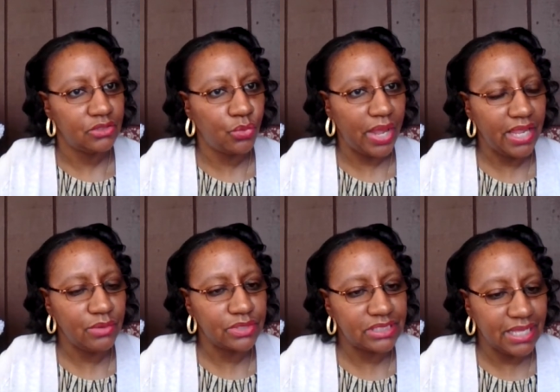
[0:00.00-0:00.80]
the way
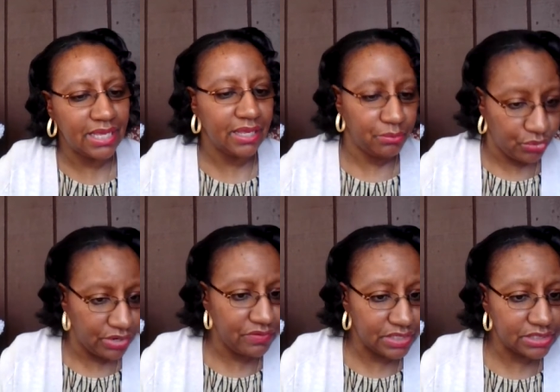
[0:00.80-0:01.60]
he was thinking
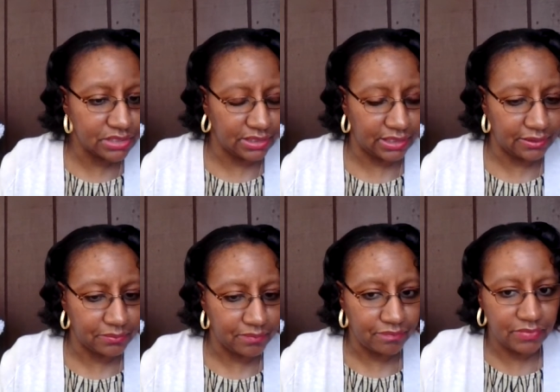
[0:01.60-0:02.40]
previously
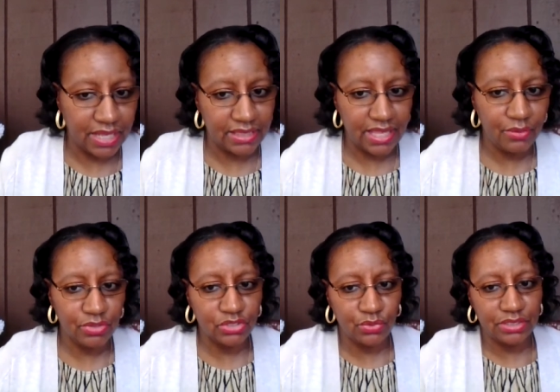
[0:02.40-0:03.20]
that they
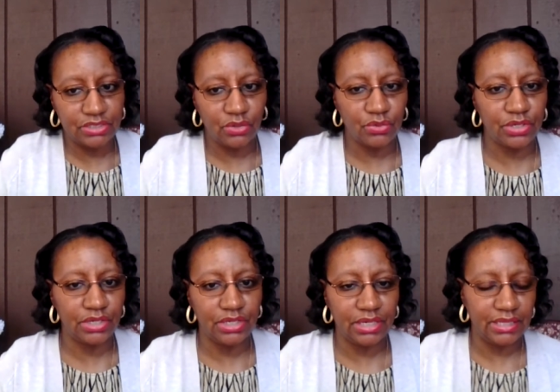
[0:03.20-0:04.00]
were doing so
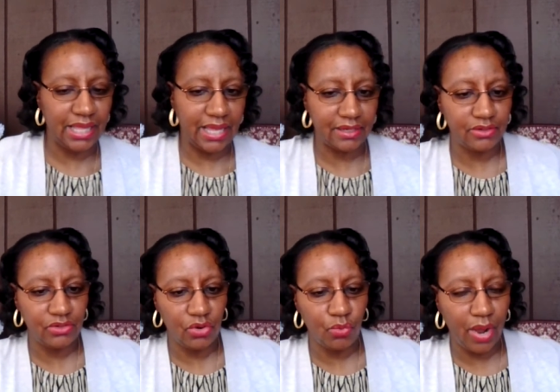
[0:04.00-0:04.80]
good and that
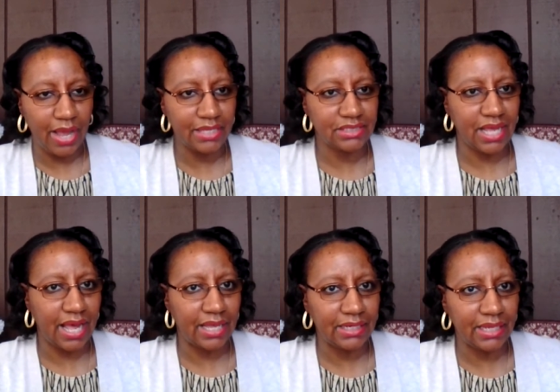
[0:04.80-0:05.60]
you know why is
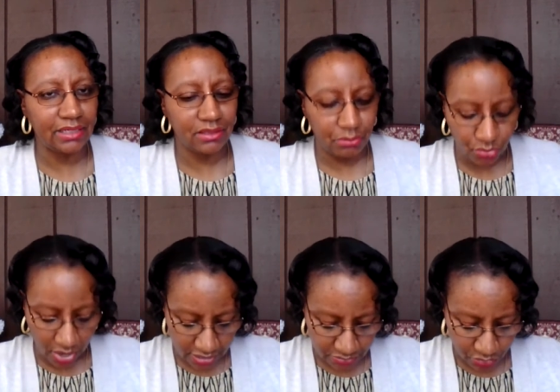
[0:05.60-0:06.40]
God letting them
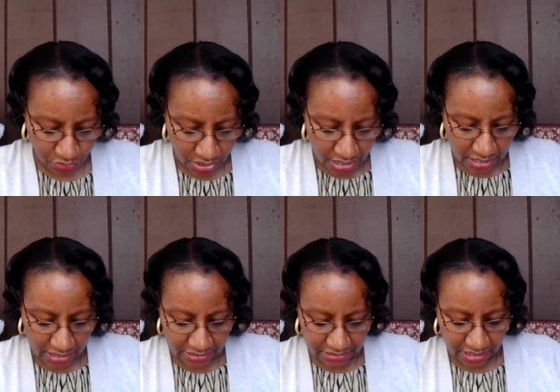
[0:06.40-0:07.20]
prosper
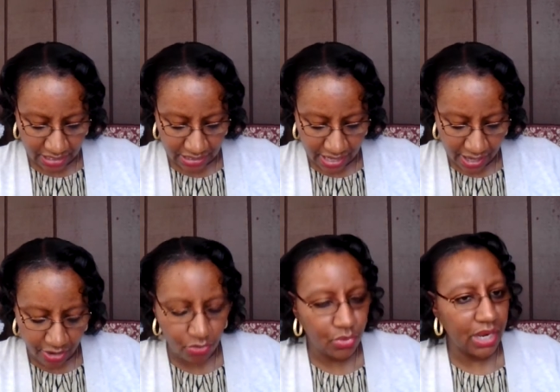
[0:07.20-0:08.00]
He's saying
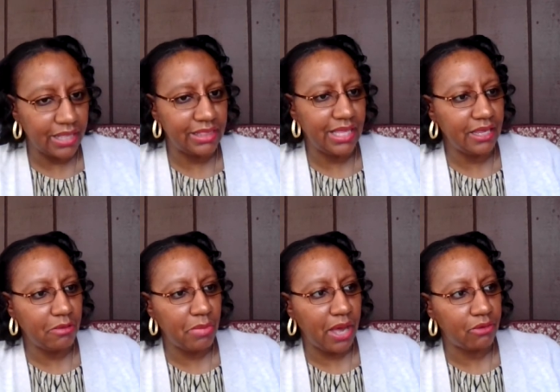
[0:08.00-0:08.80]
now when I
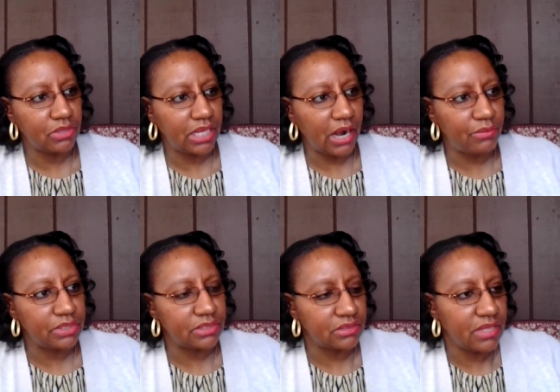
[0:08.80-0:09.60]
think about that I
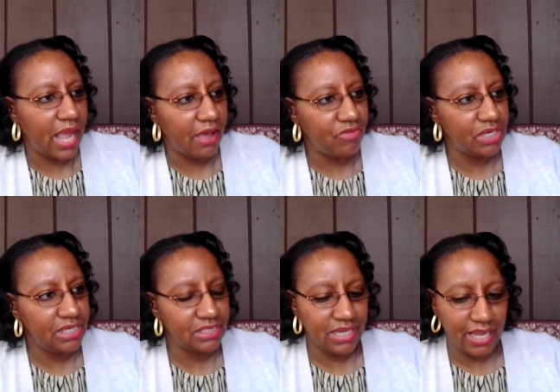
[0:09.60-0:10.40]
was having
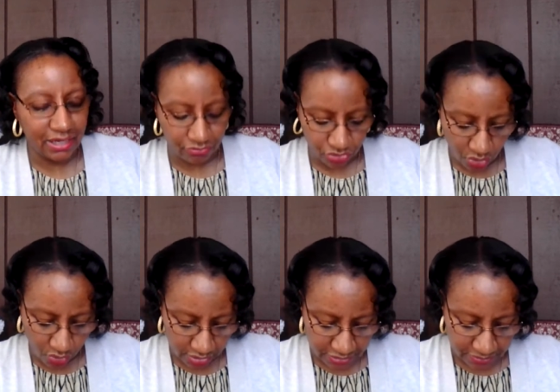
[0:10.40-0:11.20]
these negative
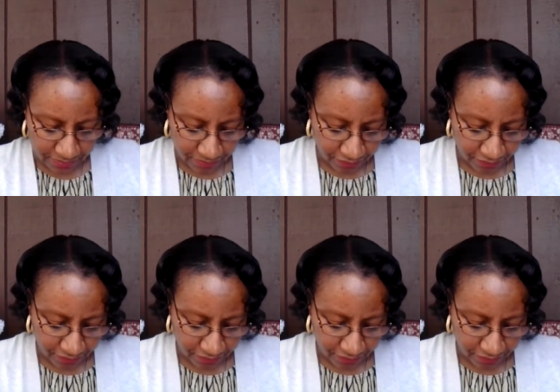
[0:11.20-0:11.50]
thoughts,